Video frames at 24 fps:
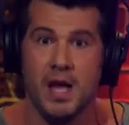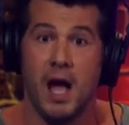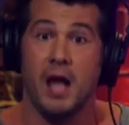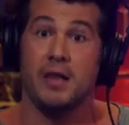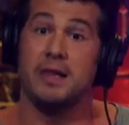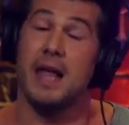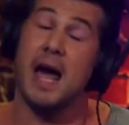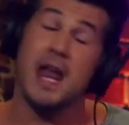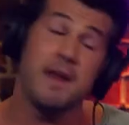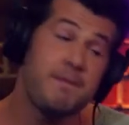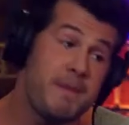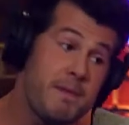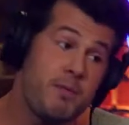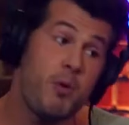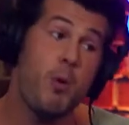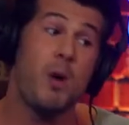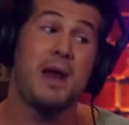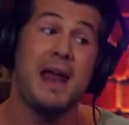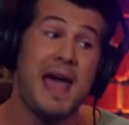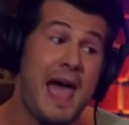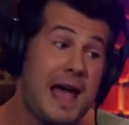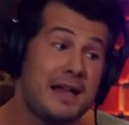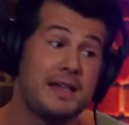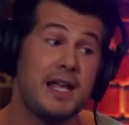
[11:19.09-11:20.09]
A lot of people
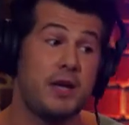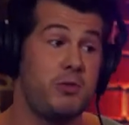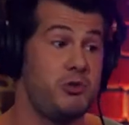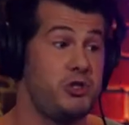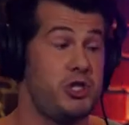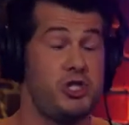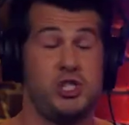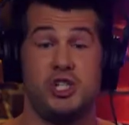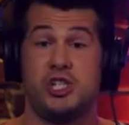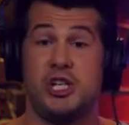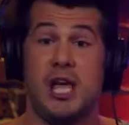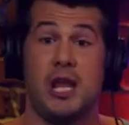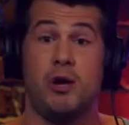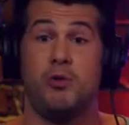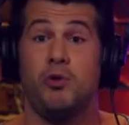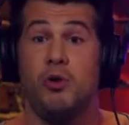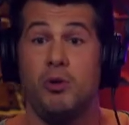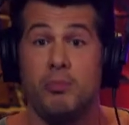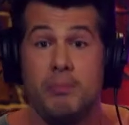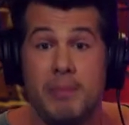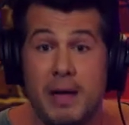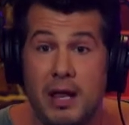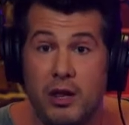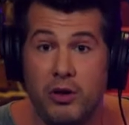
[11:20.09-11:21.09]
want to act like it was just
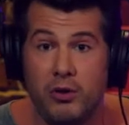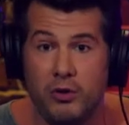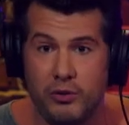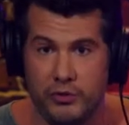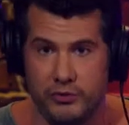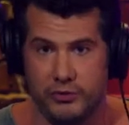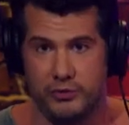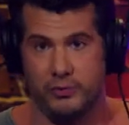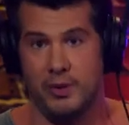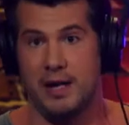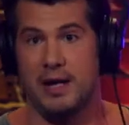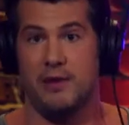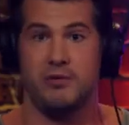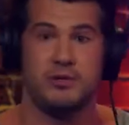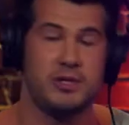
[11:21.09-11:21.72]
General Mills, right?